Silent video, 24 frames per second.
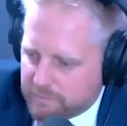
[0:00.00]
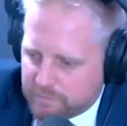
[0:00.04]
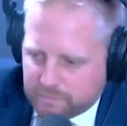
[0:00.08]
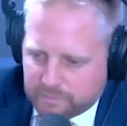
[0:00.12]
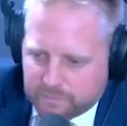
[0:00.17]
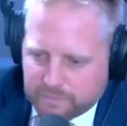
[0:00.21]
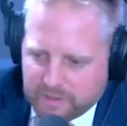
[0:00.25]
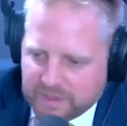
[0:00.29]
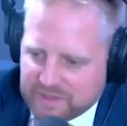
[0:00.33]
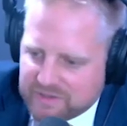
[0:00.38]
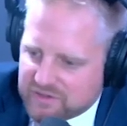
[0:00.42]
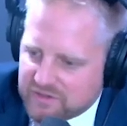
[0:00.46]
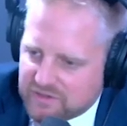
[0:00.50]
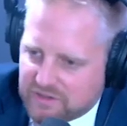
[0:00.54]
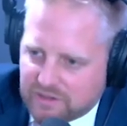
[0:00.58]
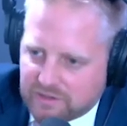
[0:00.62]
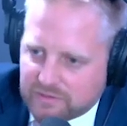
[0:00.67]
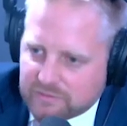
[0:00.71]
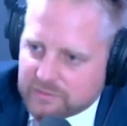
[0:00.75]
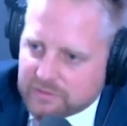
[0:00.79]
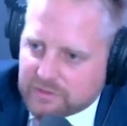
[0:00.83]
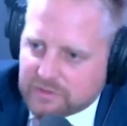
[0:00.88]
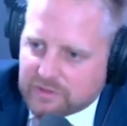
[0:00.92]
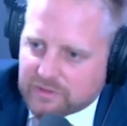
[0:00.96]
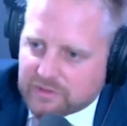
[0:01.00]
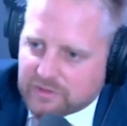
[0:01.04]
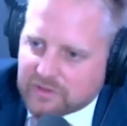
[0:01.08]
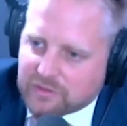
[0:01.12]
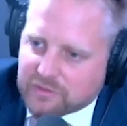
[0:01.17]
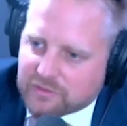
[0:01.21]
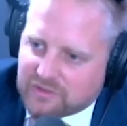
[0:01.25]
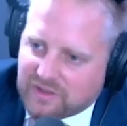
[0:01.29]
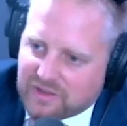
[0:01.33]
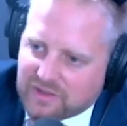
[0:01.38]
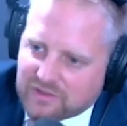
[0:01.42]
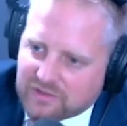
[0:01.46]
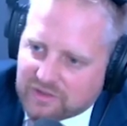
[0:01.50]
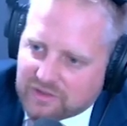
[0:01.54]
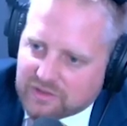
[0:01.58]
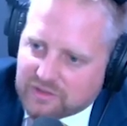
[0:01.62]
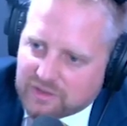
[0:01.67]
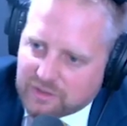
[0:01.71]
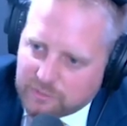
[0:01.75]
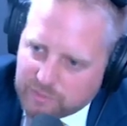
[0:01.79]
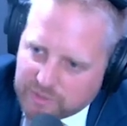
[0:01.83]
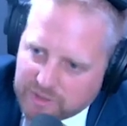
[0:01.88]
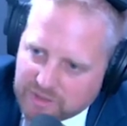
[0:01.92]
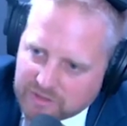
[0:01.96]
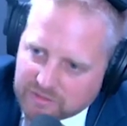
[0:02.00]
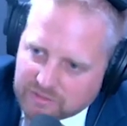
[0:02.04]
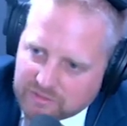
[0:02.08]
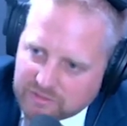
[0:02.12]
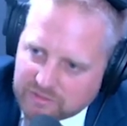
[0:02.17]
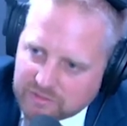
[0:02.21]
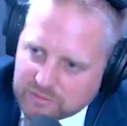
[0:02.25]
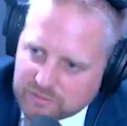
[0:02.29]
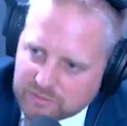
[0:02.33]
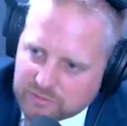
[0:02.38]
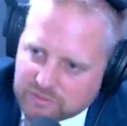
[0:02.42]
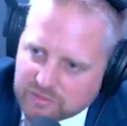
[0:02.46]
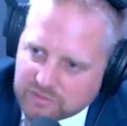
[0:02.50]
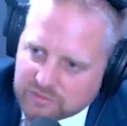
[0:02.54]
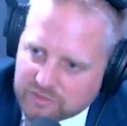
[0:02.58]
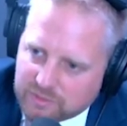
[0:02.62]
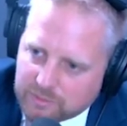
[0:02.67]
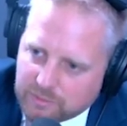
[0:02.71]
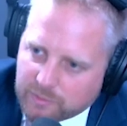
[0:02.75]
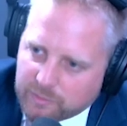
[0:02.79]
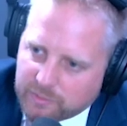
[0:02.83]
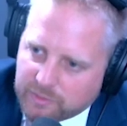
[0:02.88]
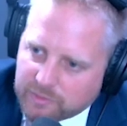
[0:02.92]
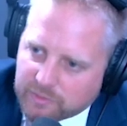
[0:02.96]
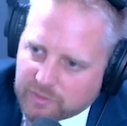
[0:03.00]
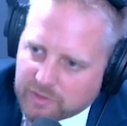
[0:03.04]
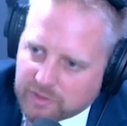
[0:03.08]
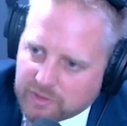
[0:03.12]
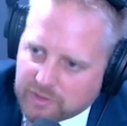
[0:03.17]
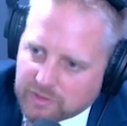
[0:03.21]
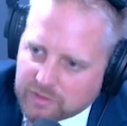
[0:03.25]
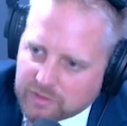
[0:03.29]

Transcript: Actually, it says until we get the new system up and running.